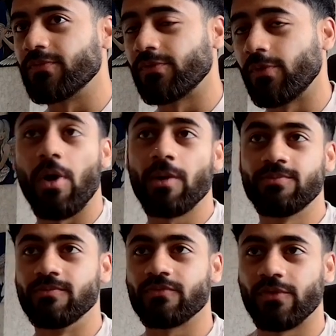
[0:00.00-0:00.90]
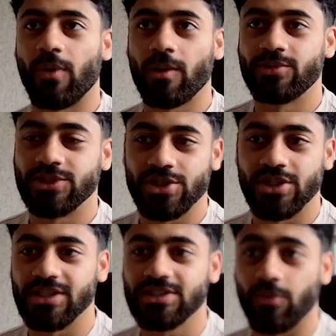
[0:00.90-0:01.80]
from my position at
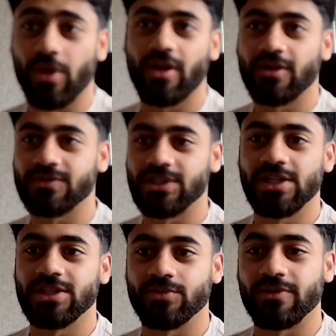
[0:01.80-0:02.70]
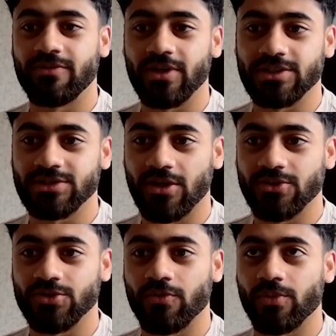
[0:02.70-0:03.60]
least, the way that I've seen it is we first
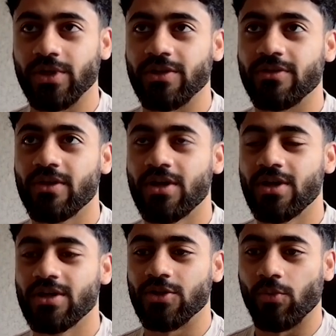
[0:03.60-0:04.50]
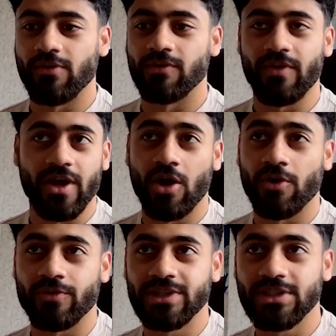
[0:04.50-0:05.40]
started off with the wave of AI
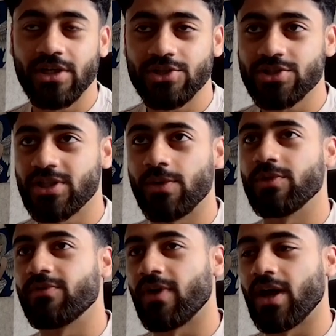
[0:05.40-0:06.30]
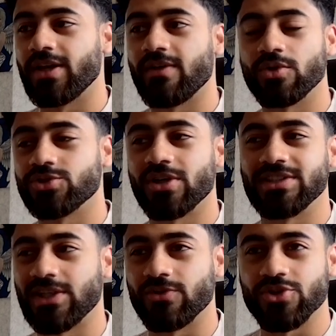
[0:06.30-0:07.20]
research. Then we've had everyone trying to
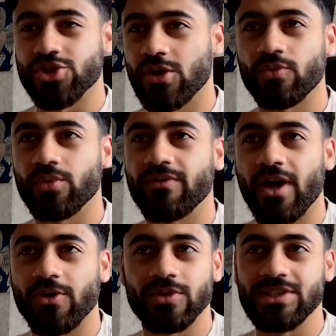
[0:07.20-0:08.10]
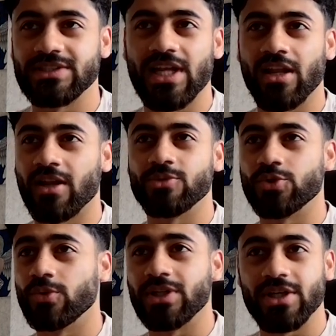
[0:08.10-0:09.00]
sell the shovel. We've had all these LLM
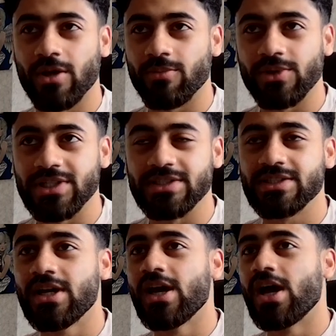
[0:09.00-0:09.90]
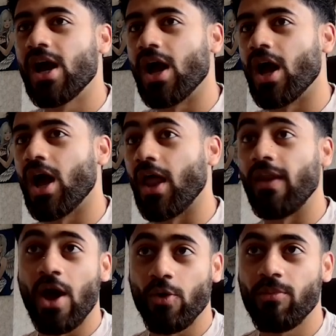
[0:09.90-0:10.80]
tooling companies. And
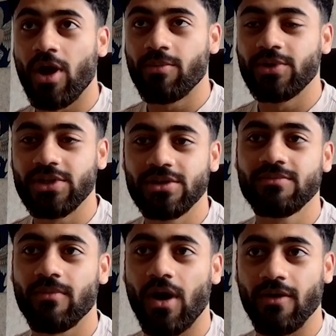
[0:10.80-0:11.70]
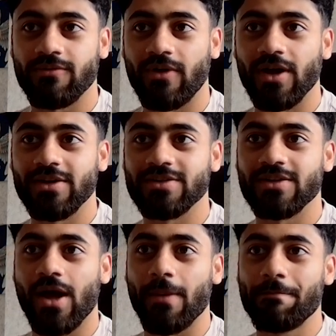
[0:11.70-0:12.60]
now, in my opinion, I find
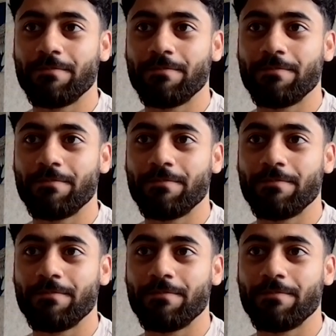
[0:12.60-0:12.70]
that